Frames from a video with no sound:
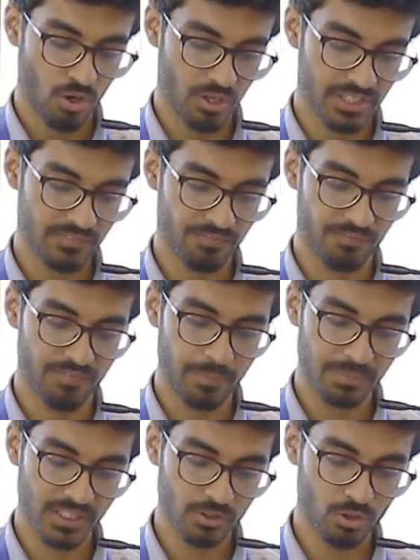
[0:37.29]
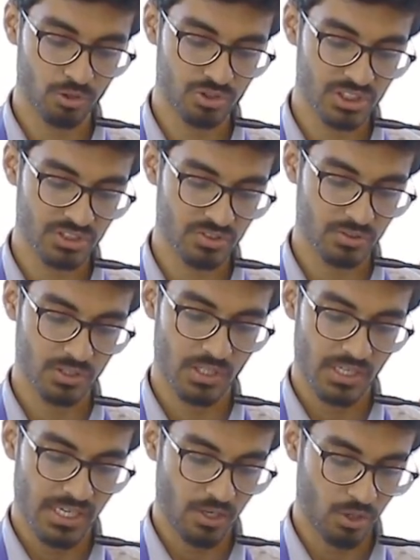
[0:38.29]
in web technologies
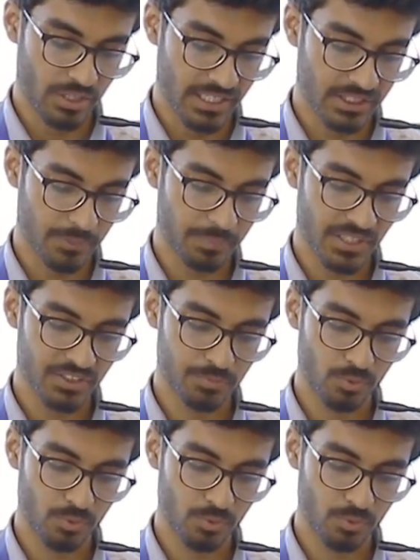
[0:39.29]
or enterprise